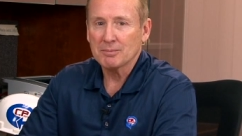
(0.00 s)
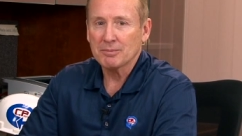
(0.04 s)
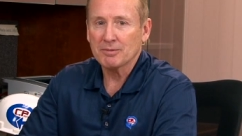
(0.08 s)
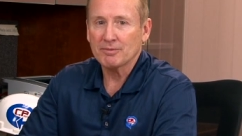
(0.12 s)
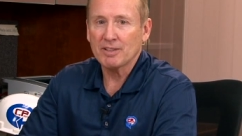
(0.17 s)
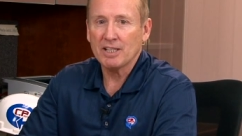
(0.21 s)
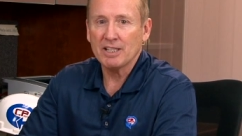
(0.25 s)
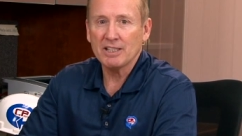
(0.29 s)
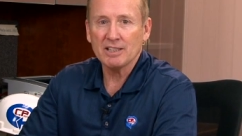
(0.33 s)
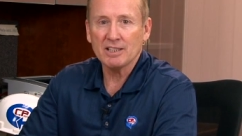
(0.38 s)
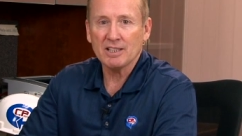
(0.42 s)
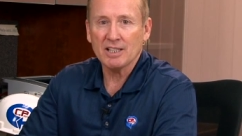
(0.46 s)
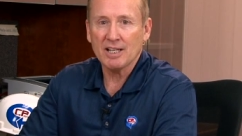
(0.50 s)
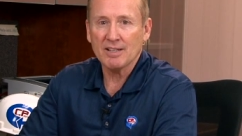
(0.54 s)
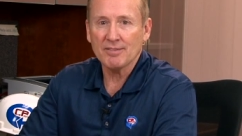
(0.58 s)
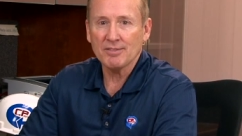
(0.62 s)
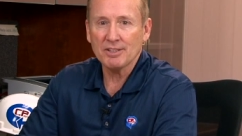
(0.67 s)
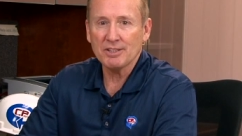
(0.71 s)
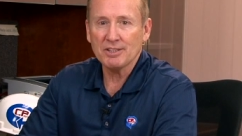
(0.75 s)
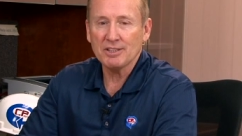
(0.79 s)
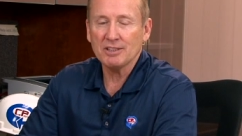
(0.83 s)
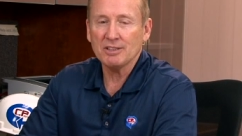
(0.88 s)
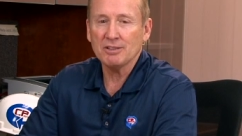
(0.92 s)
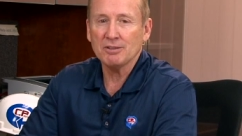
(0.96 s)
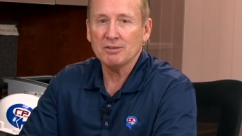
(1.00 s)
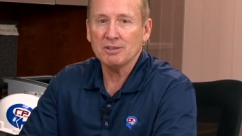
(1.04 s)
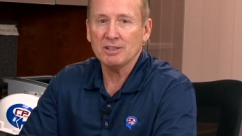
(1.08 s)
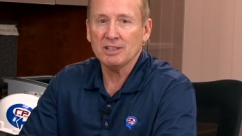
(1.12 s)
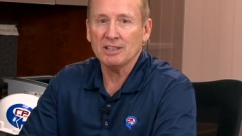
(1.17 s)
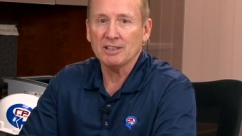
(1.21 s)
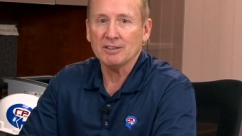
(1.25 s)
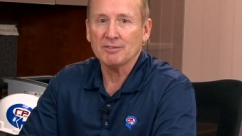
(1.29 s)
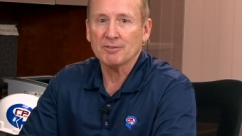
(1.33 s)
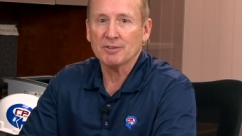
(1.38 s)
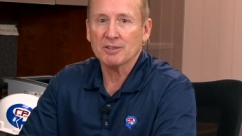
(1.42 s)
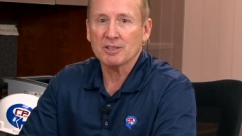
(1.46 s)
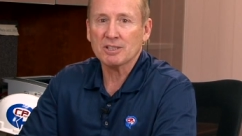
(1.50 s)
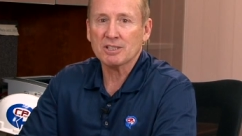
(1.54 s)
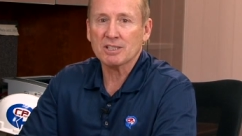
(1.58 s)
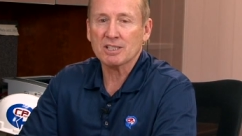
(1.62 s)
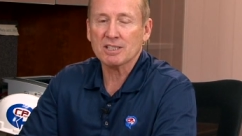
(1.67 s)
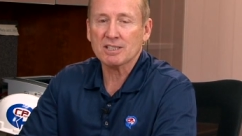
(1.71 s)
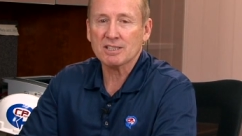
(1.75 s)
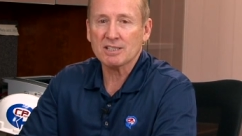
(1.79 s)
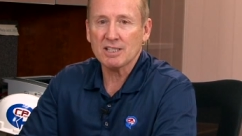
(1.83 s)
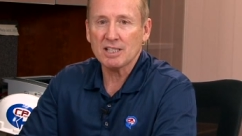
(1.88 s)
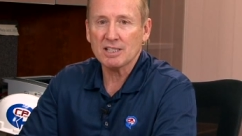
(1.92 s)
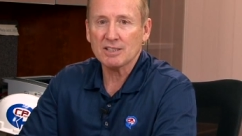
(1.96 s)
providing everything you need for the
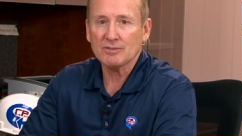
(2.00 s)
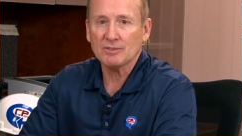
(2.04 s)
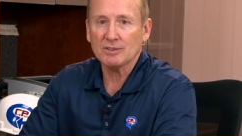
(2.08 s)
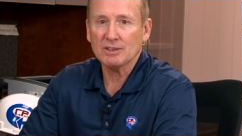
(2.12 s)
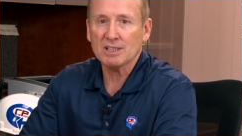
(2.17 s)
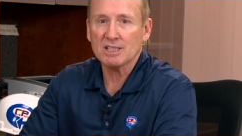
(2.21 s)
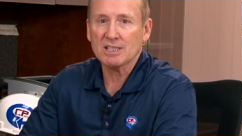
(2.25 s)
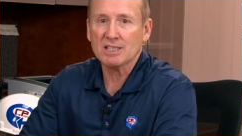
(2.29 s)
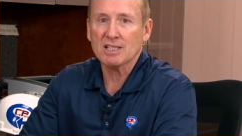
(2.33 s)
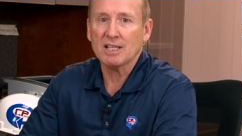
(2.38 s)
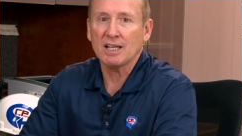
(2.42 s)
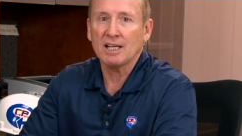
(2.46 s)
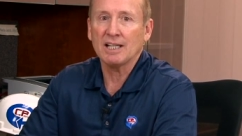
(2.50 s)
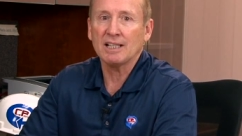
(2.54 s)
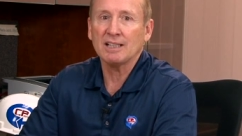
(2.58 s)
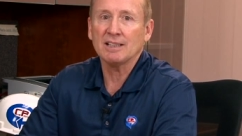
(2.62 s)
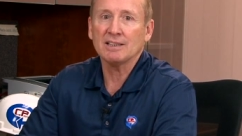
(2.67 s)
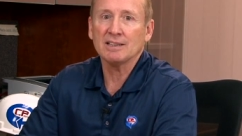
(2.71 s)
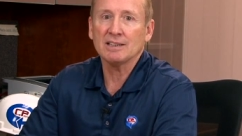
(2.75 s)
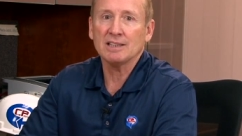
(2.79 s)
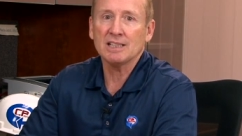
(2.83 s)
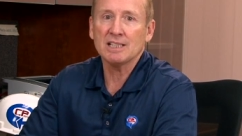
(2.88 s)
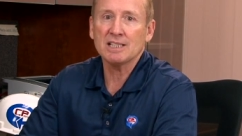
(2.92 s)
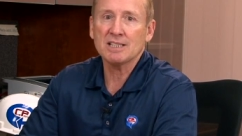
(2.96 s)
successful design,